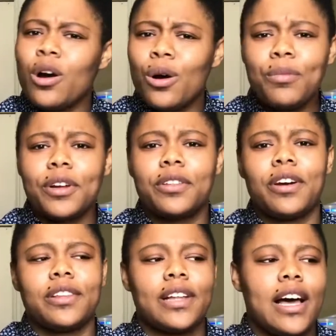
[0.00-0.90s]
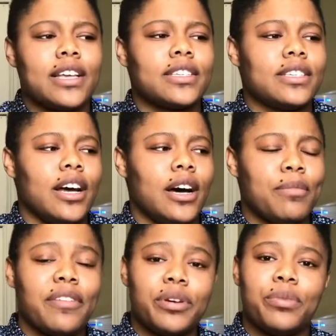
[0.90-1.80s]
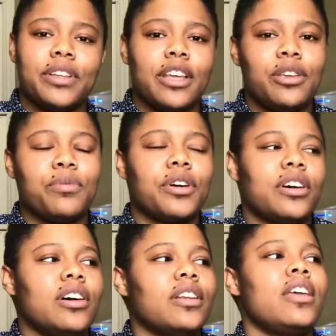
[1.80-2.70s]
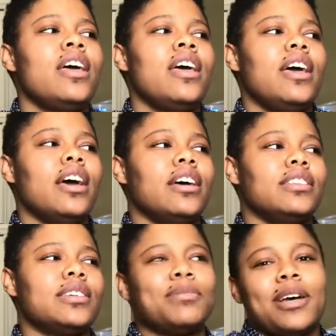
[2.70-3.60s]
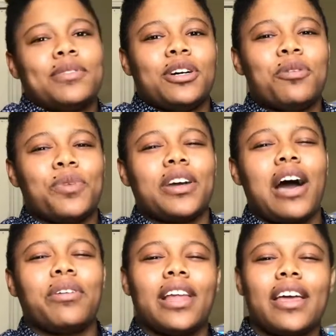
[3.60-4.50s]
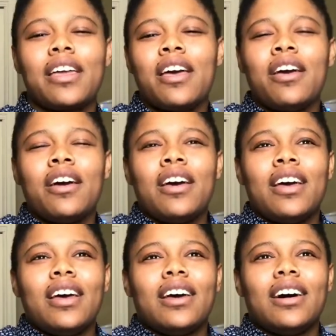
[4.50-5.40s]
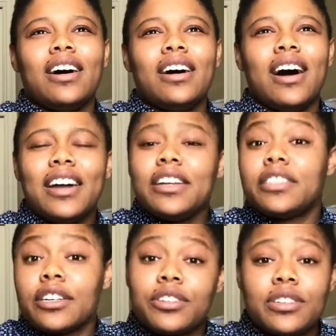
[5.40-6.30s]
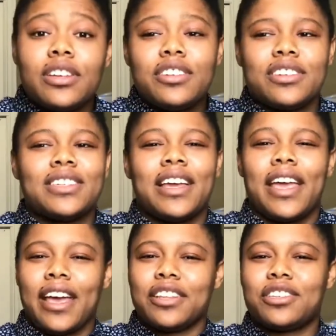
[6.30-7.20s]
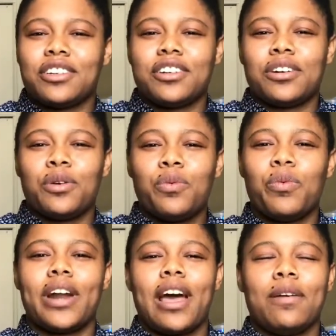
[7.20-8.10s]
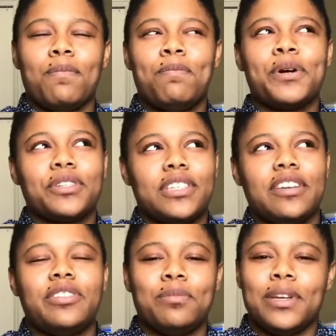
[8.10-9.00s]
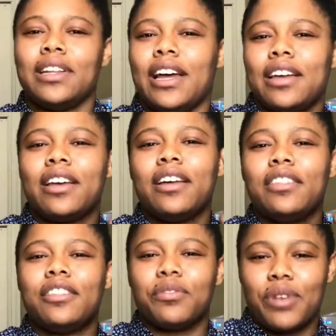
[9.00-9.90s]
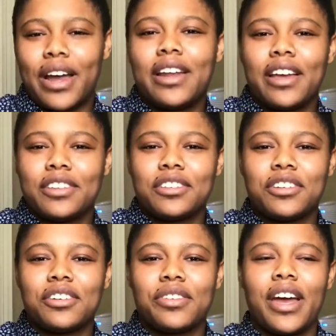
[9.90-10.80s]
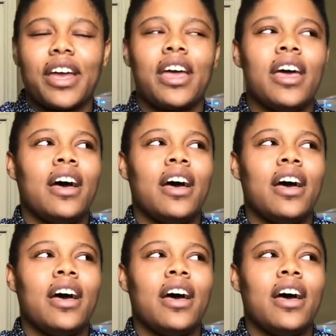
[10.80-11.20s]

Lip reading: homework throughout the class every week that you work on, and sometimes the homework I would like unintentionally just like answer what I perceive to be like the right answer, right?